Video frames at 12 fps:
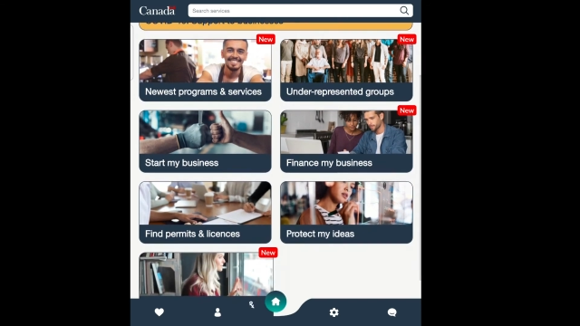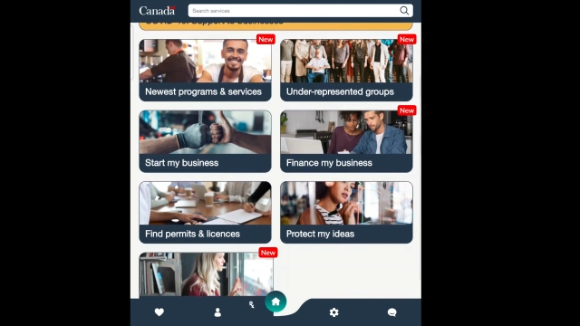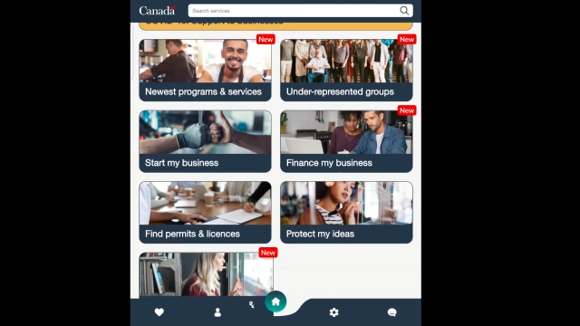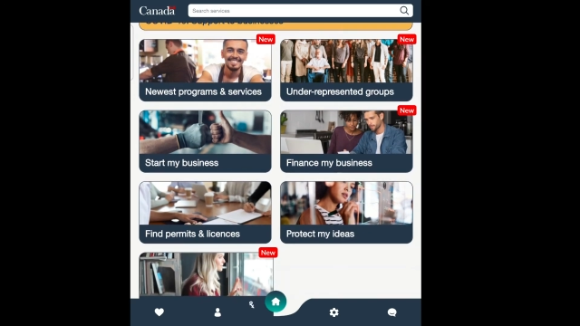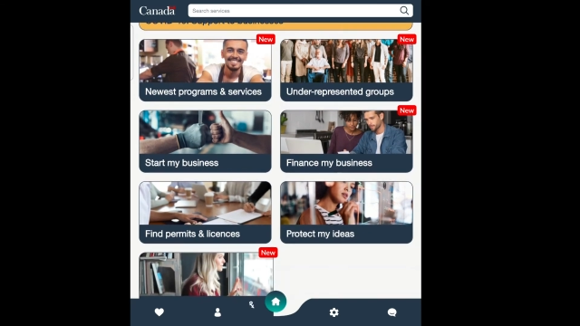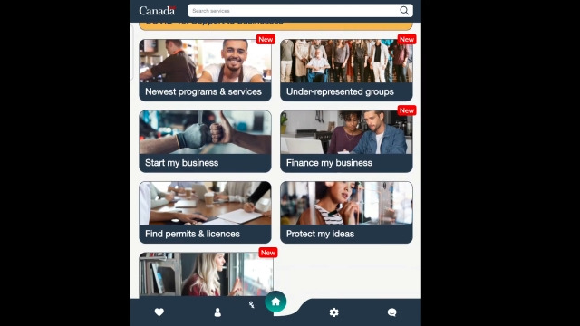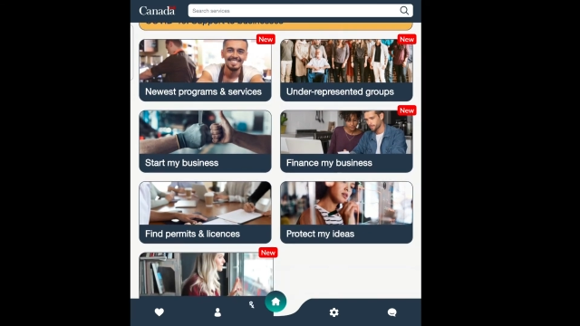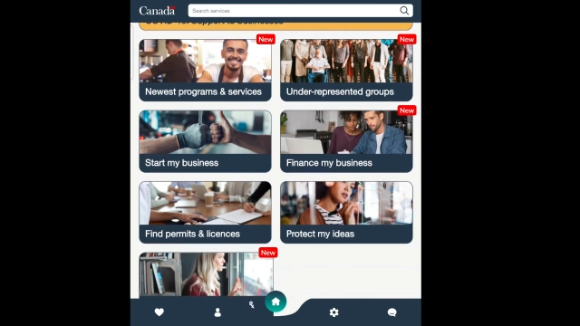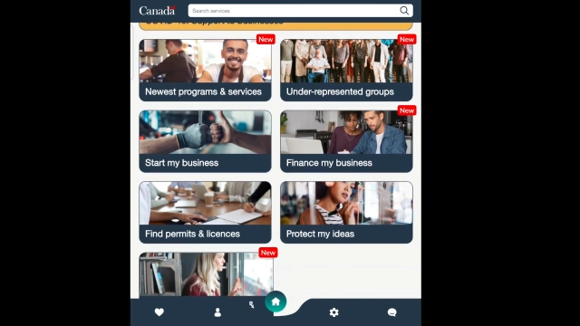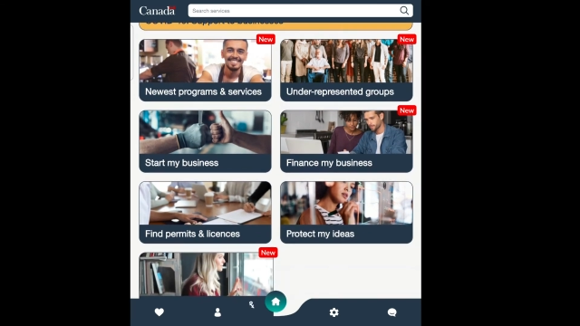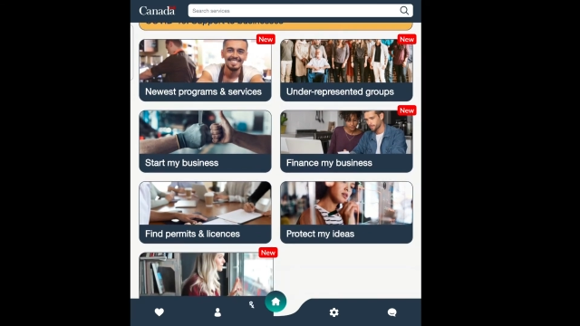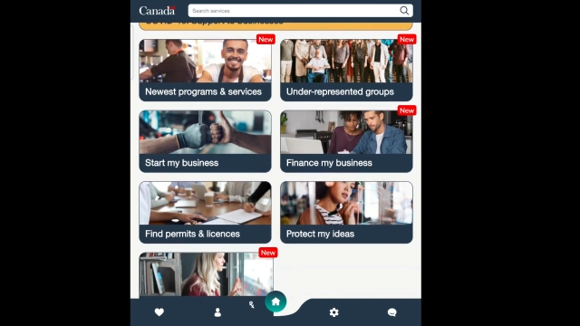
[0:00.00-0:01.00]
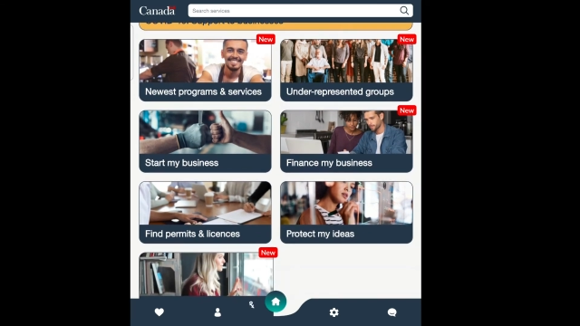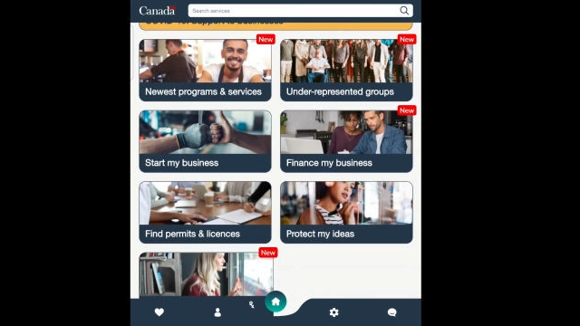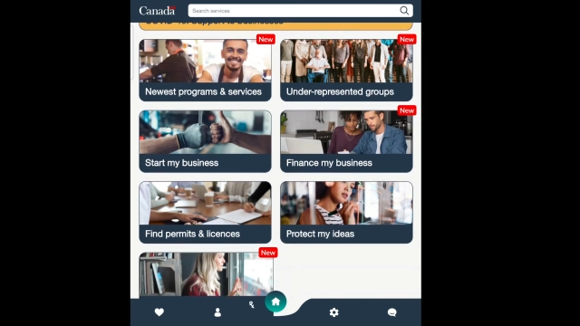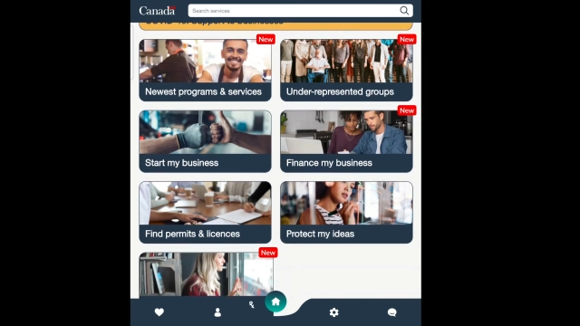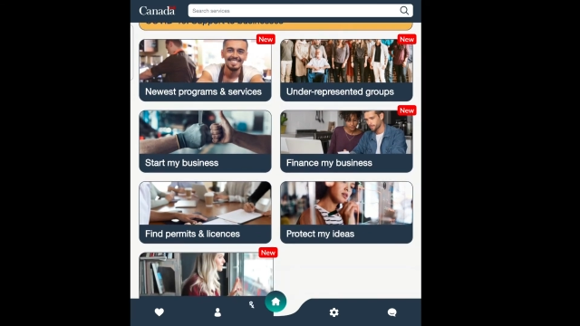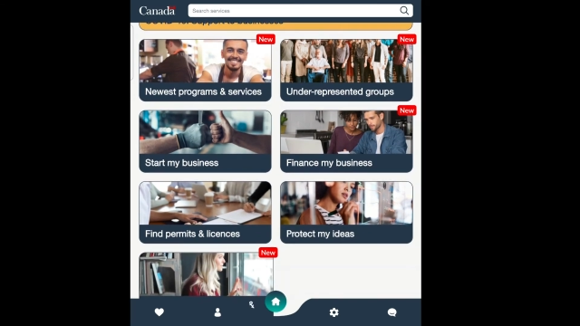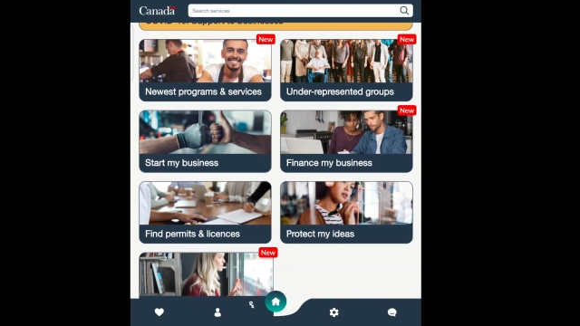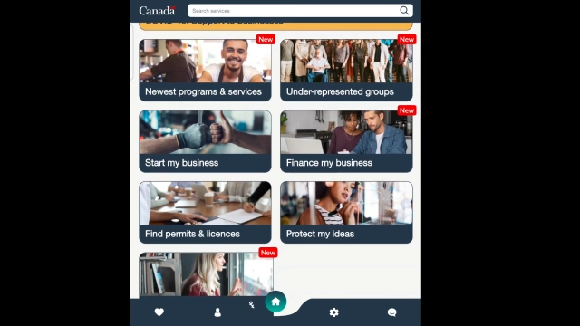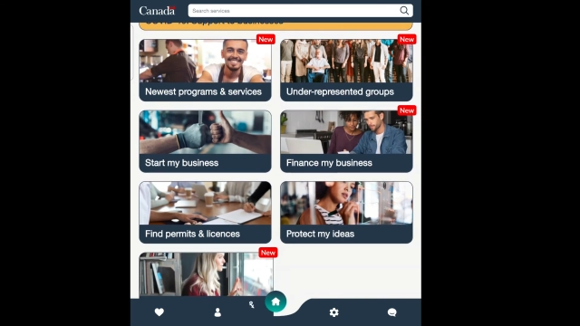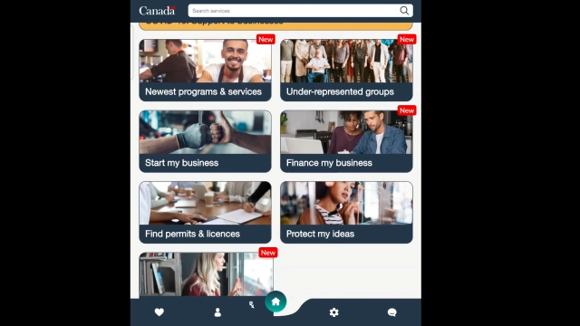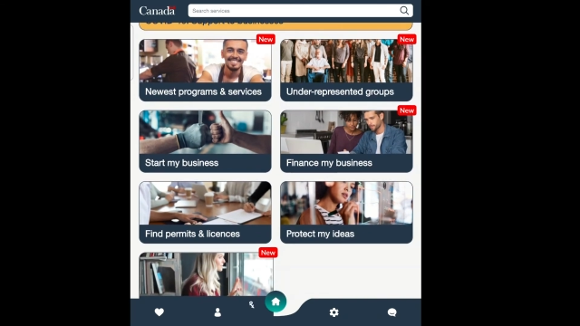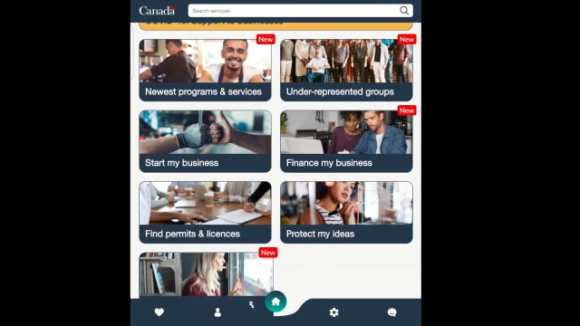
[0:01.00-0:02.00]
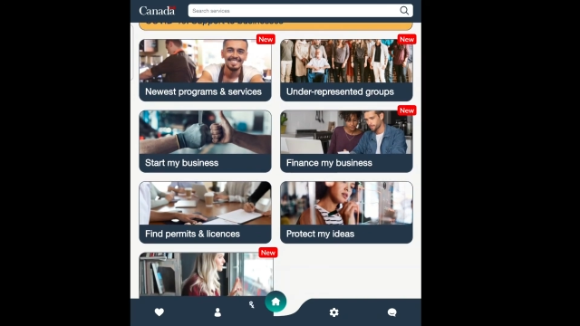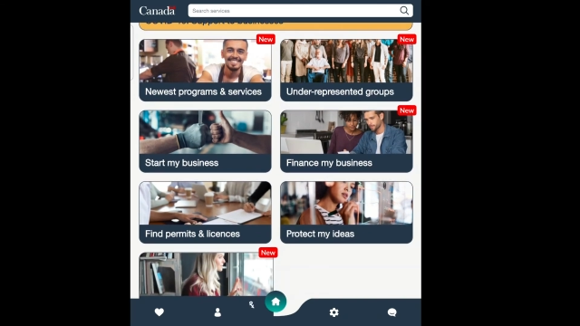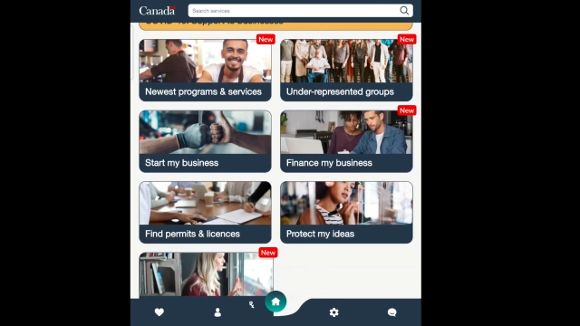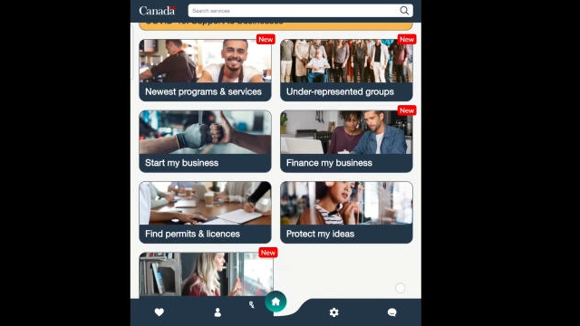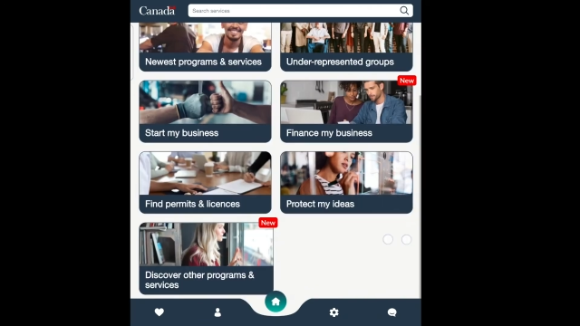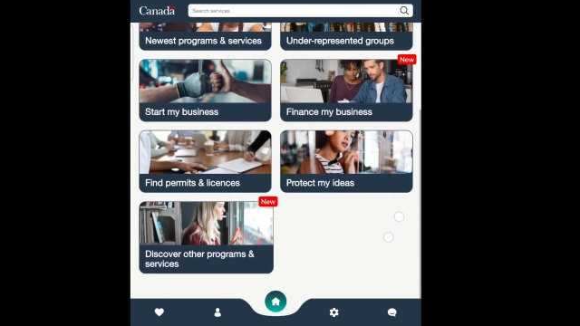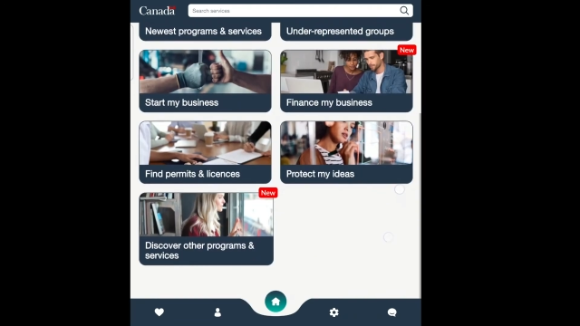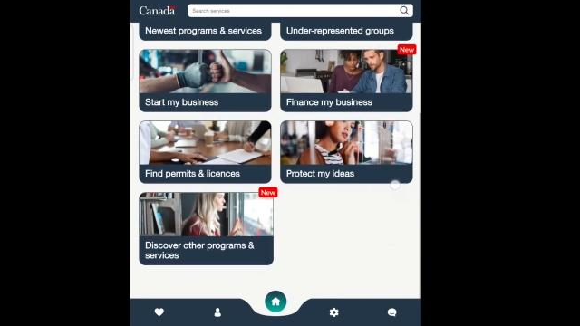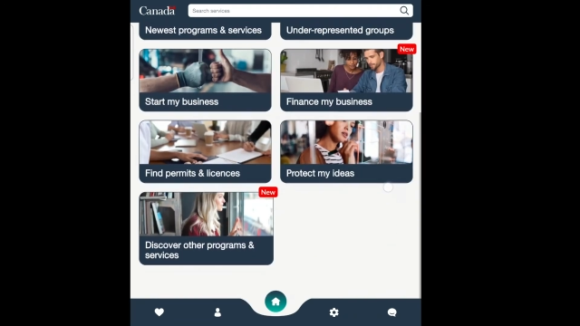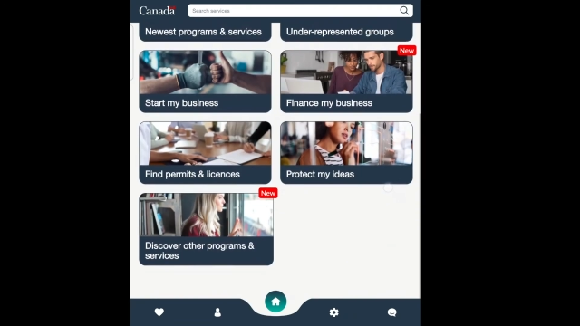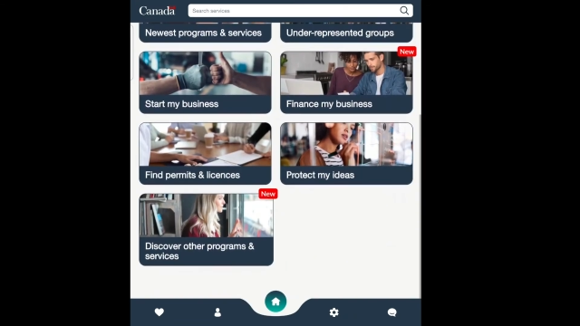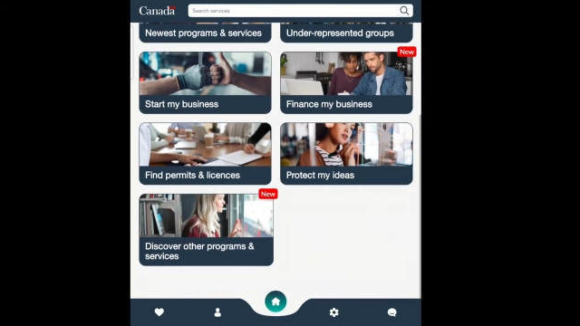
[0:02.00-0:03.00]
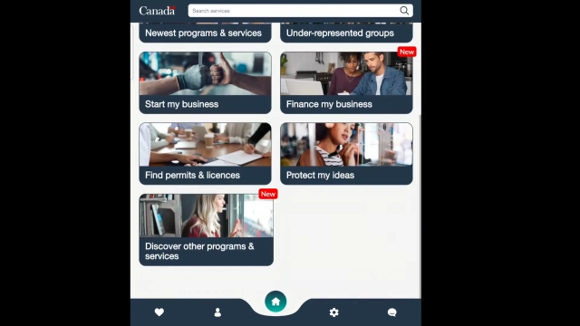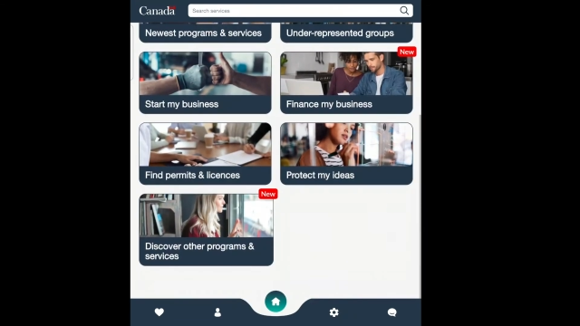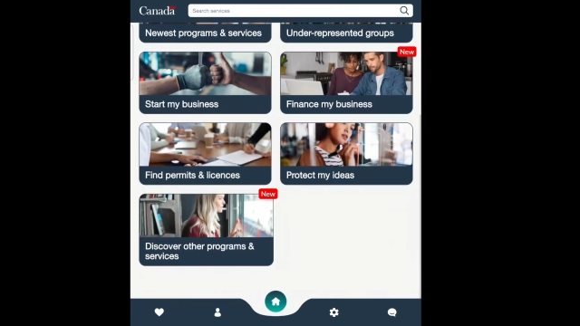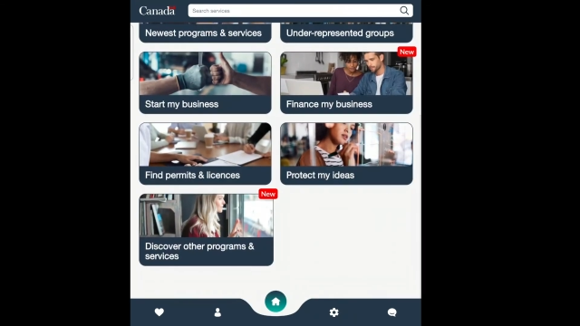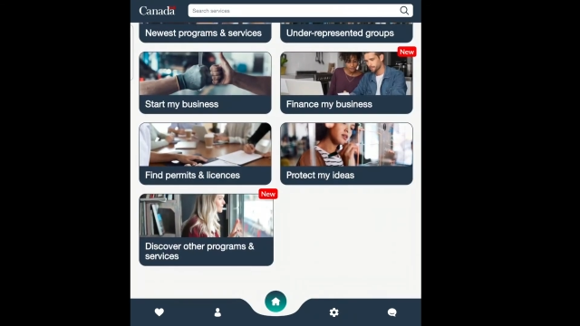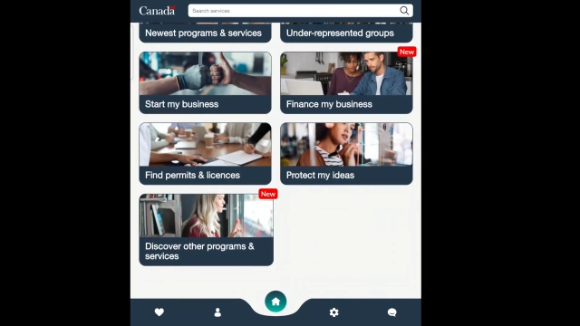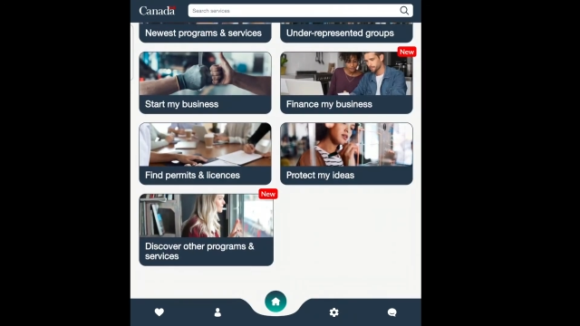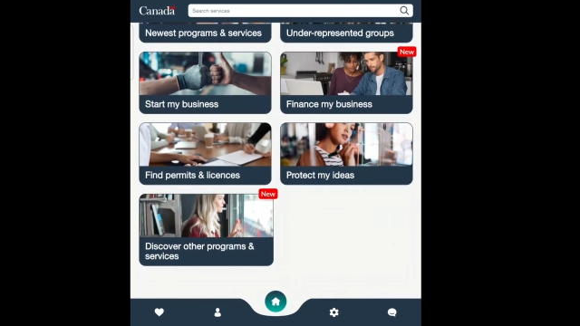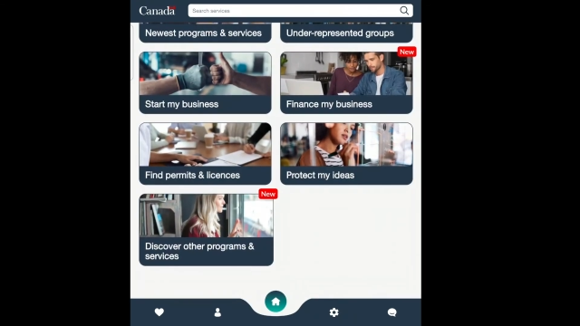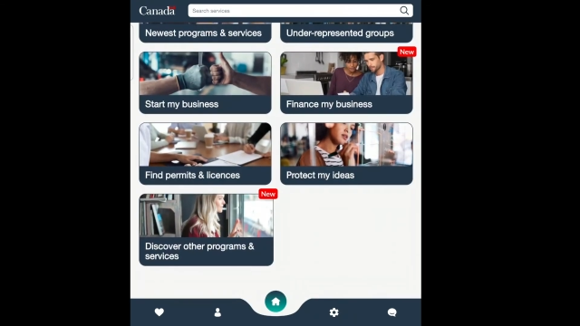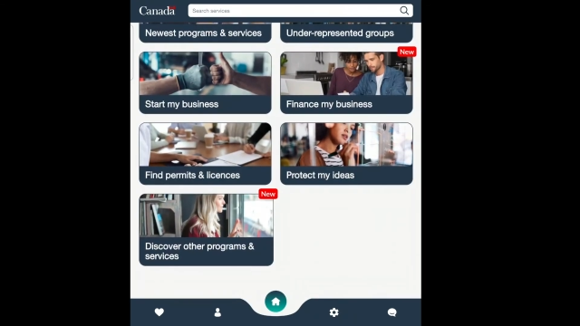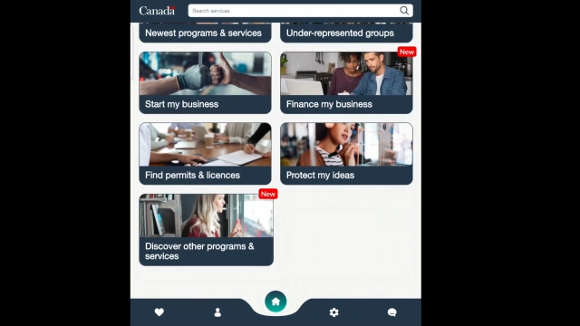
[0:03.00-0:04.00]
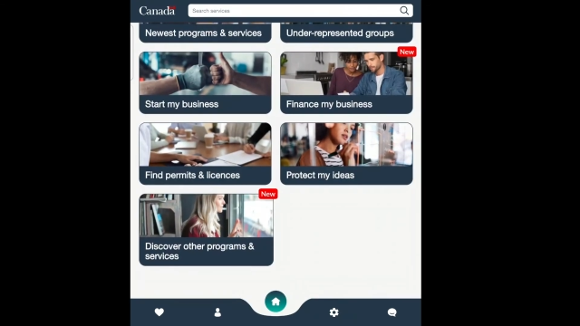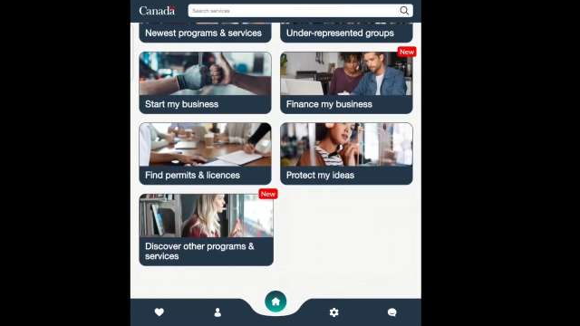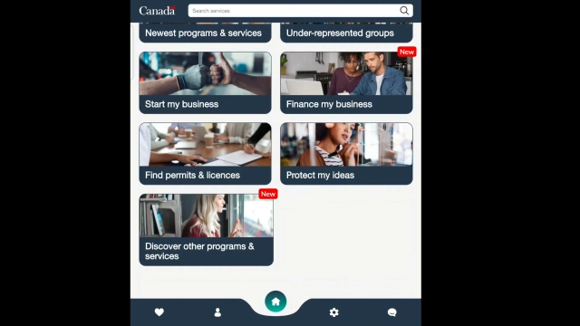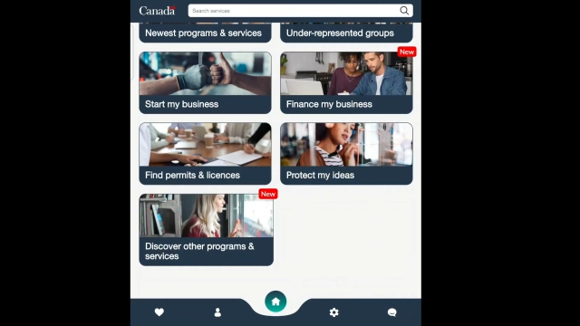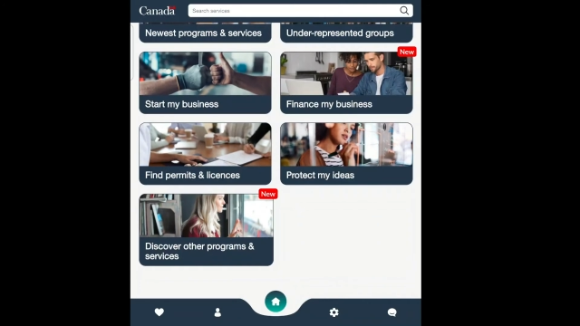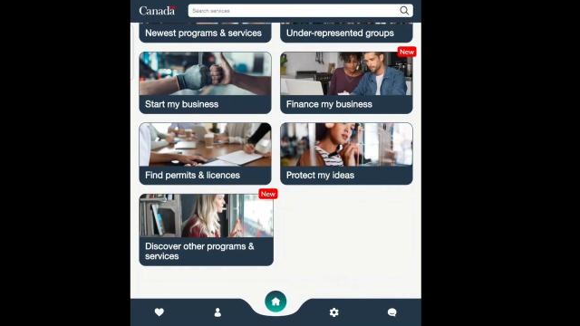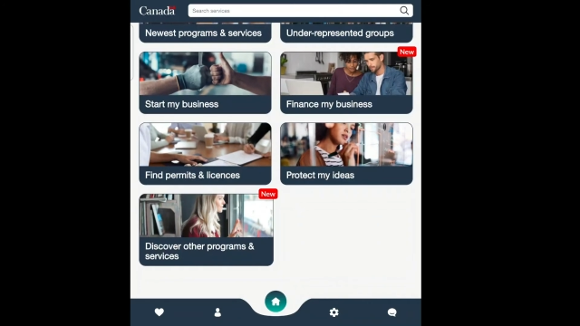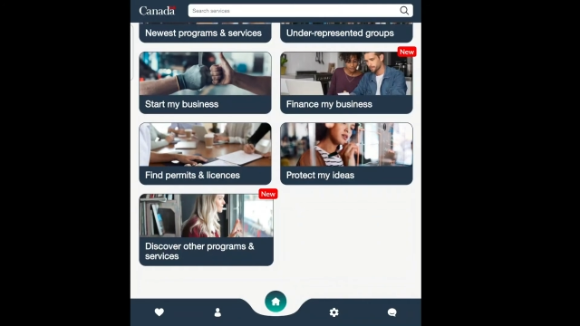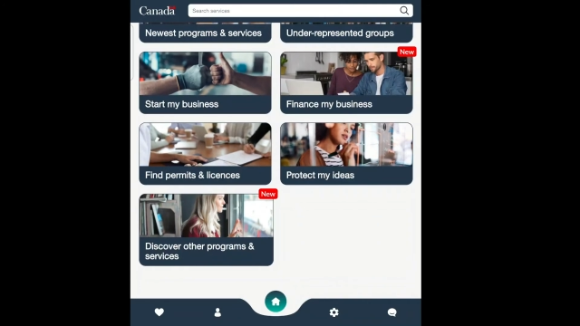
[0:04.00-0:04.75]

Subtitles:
(no speaker visible)